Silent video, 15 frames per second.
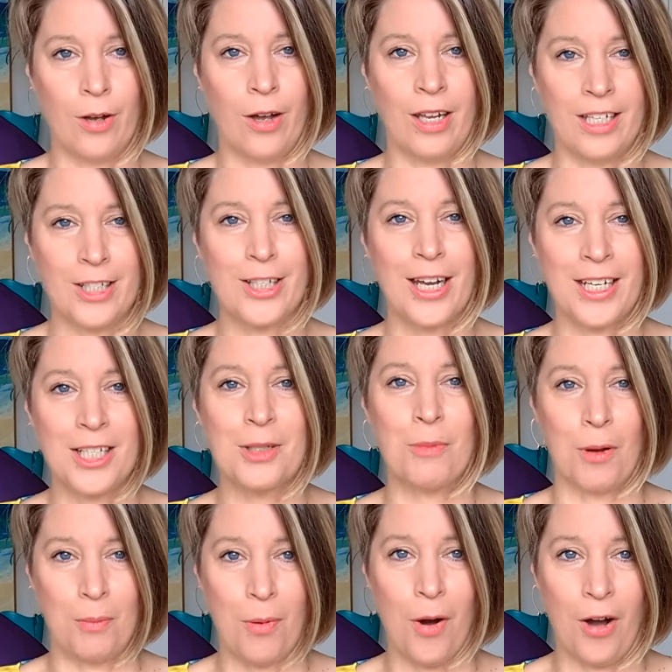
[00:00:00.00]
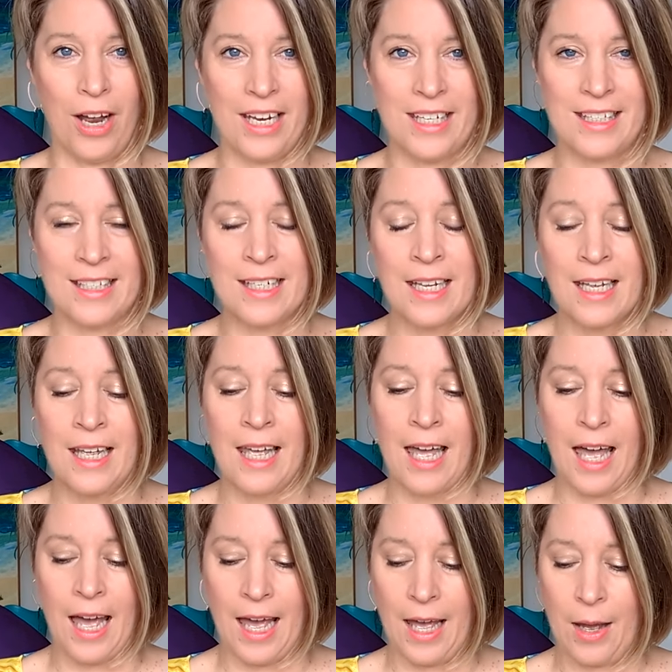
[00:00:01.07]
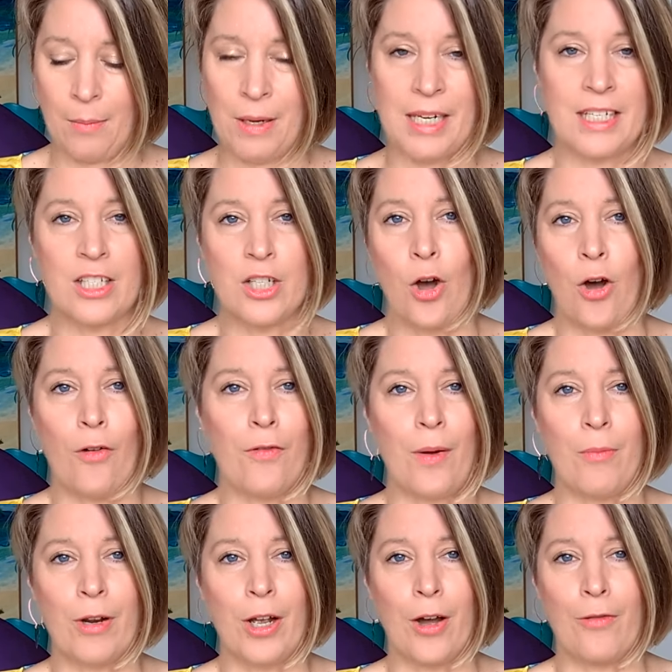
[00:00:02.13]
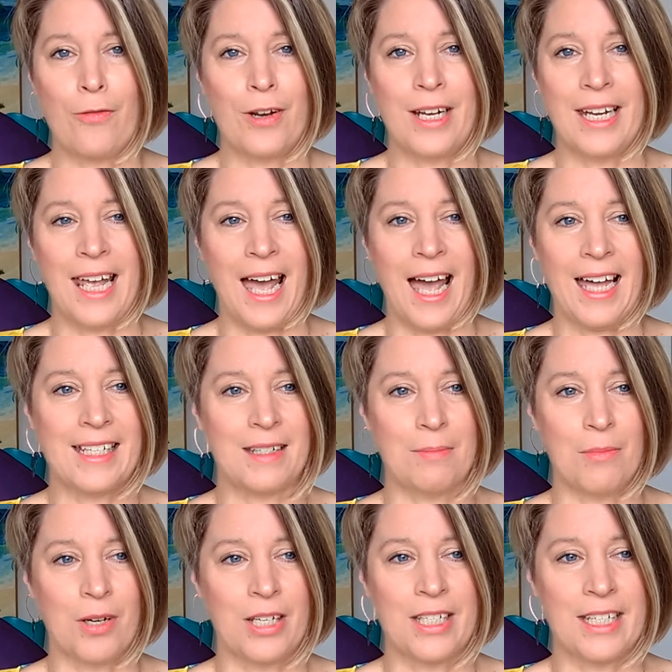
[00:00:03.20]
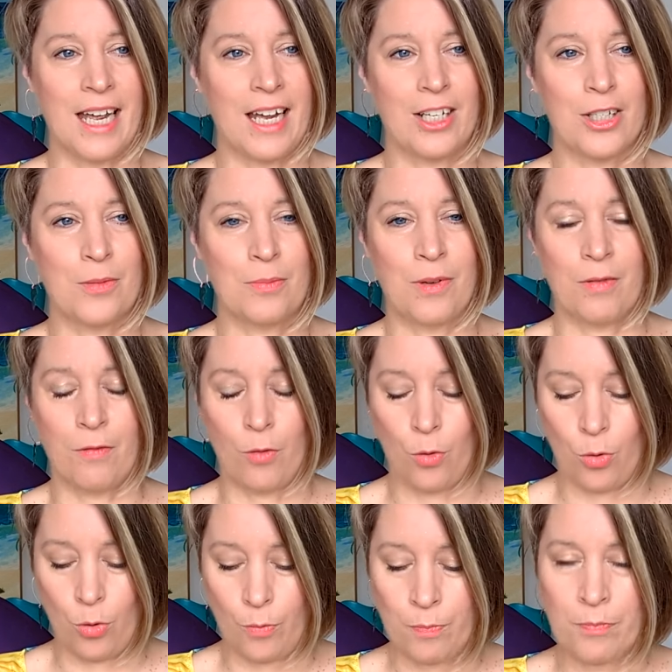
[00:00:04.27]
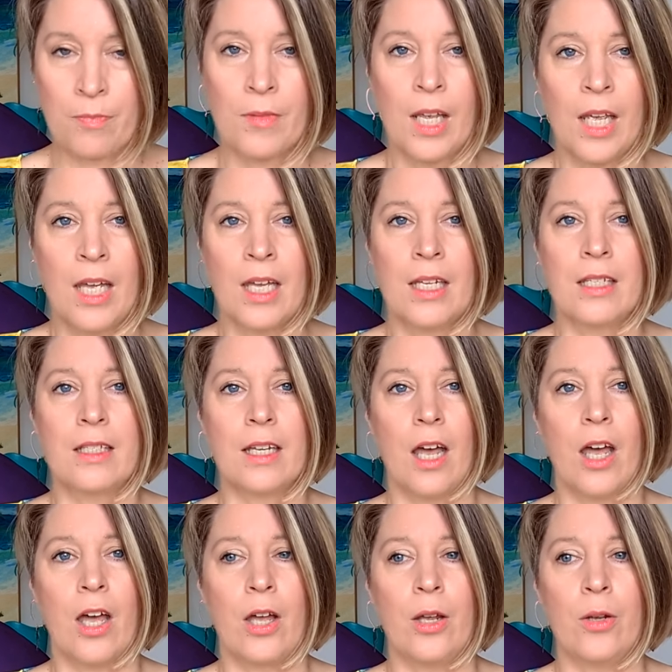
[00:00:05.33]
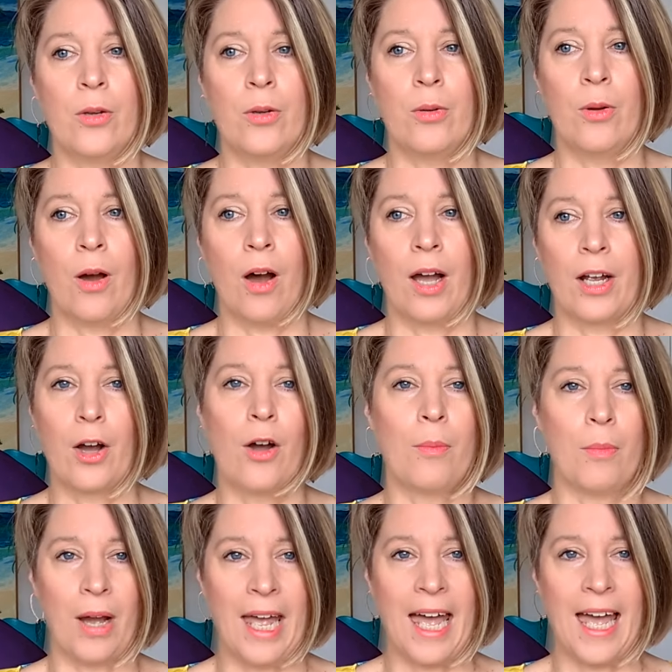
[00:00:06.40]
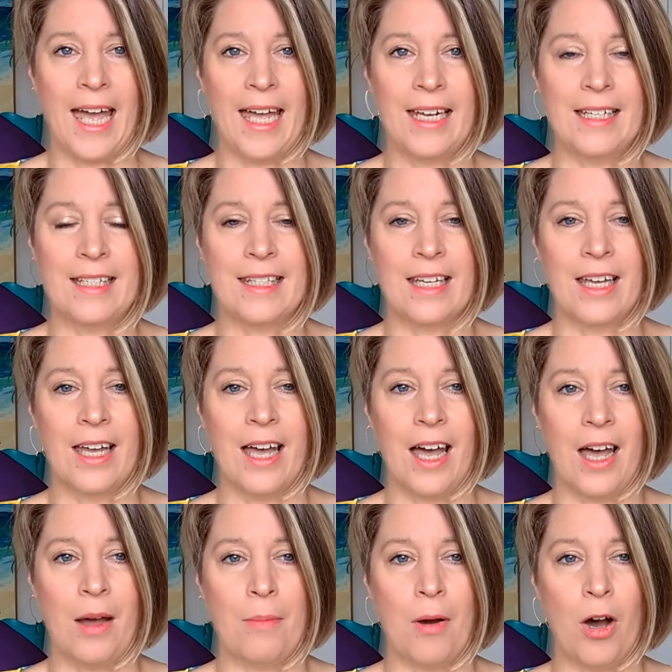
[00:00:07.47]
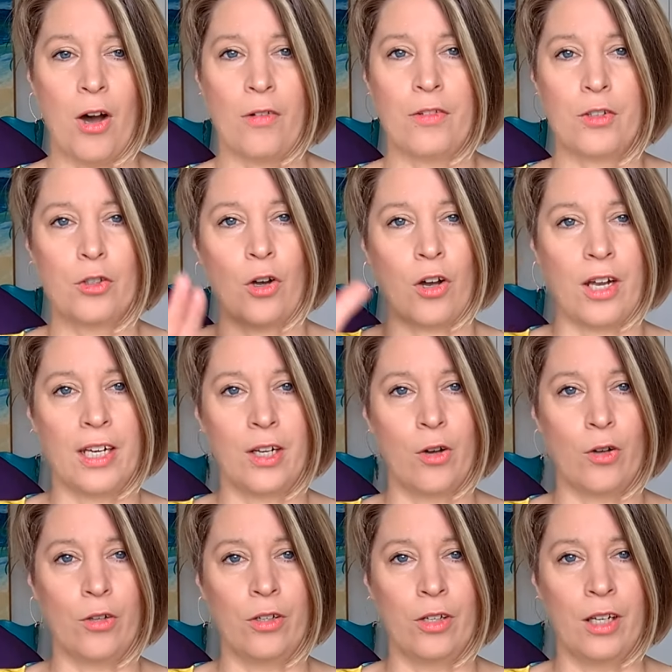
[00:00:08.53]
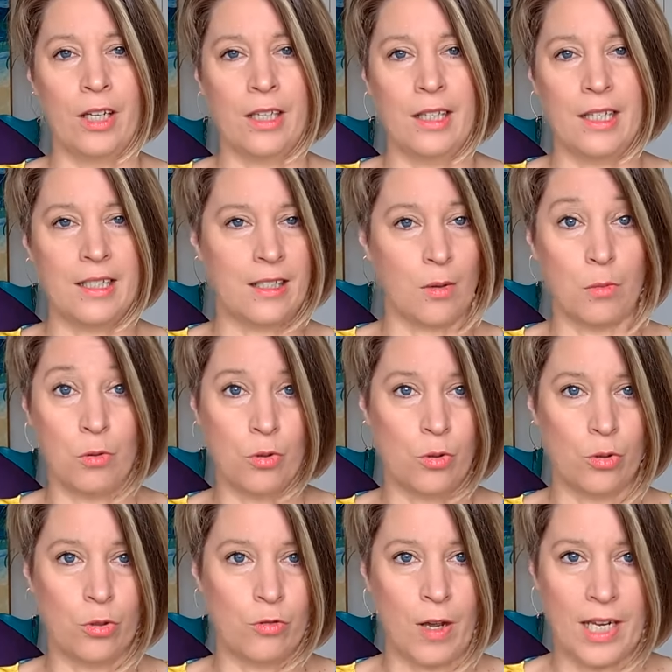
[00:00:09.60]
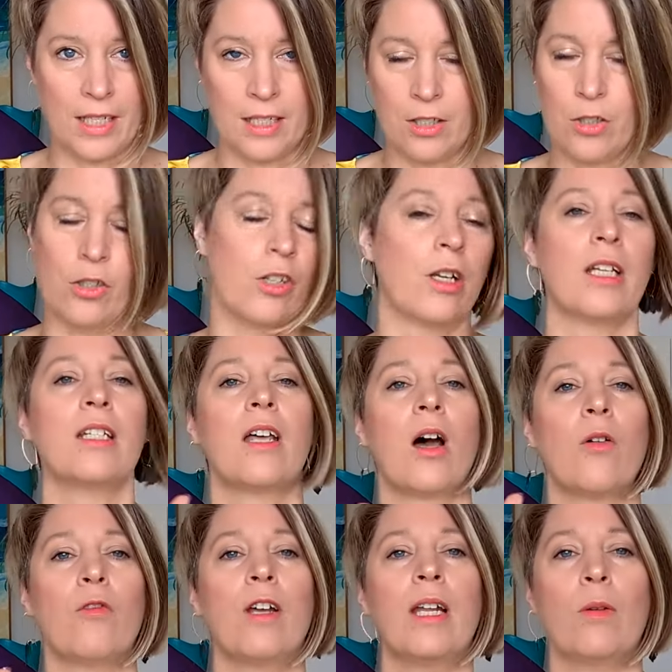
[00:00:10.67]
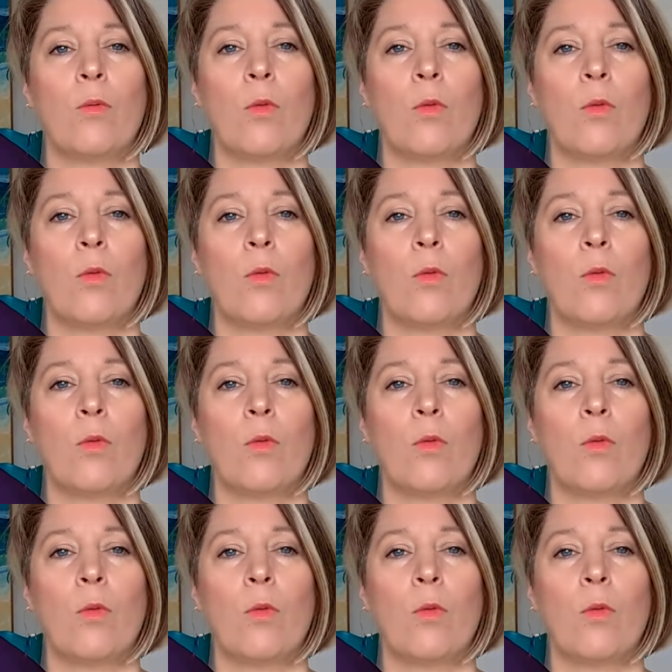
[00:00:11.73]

it's changed my mind. And it's not a fabric I've really had in my stash before. So I got in my head that after trying on this double gauze dress in John Lewis, that I really